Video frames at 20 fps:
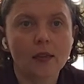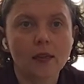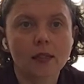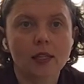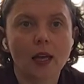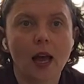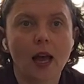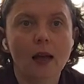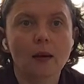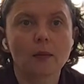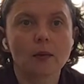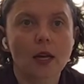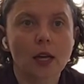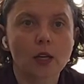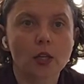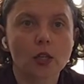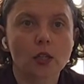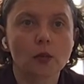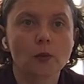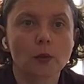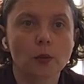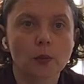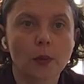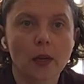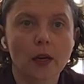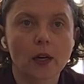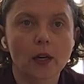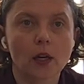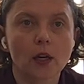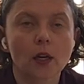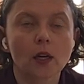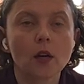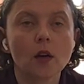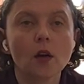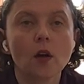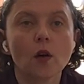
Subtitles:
the time to actually prepare